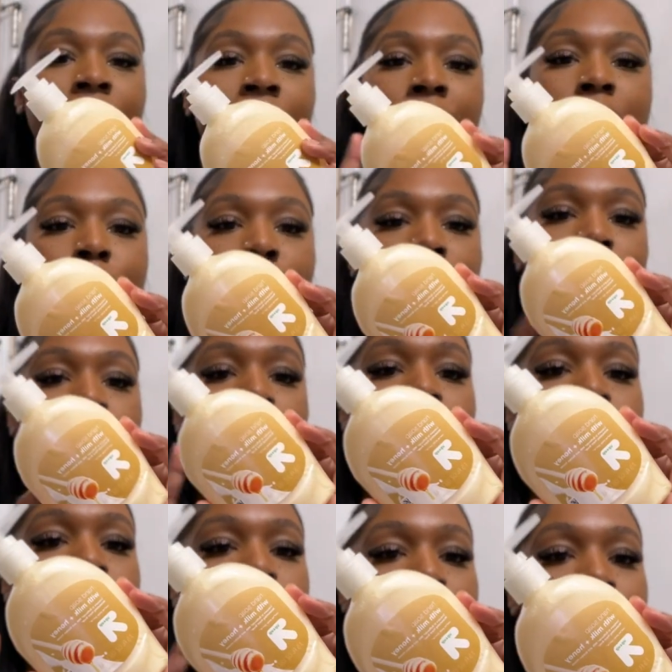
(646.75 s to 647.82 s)
This is my
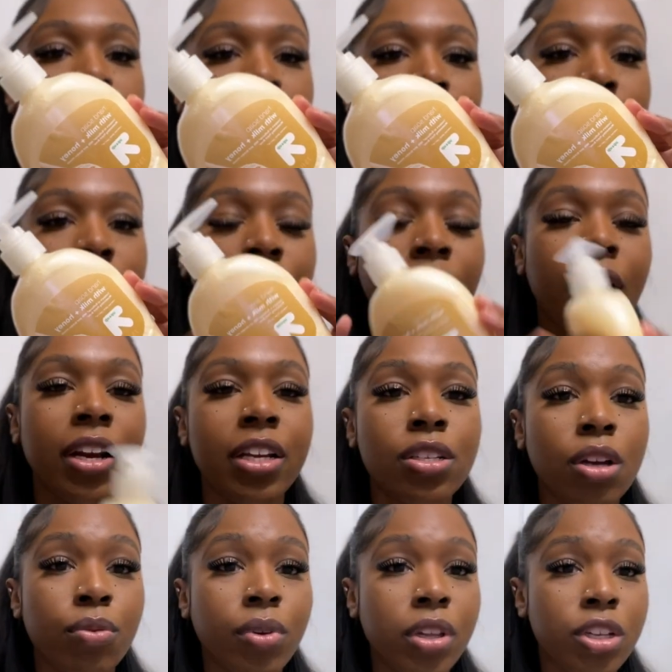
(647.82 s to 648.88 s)
favorite flavor, and these
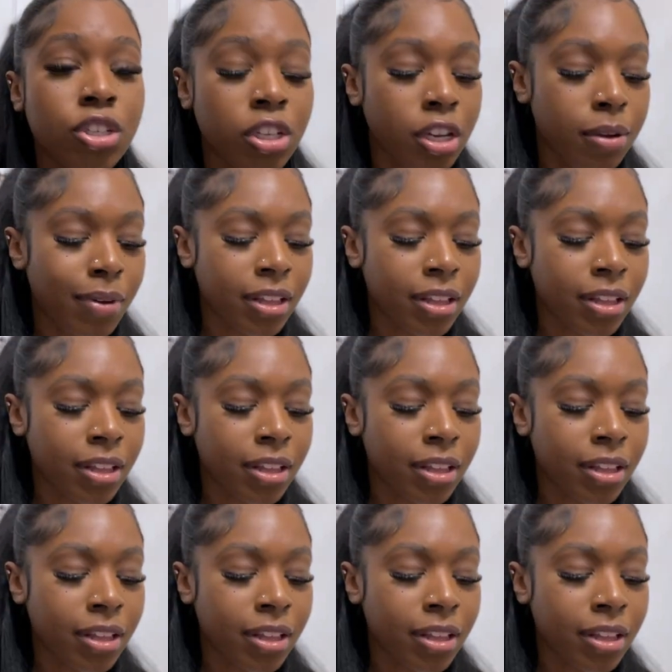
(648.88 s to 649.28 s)
are really cheap.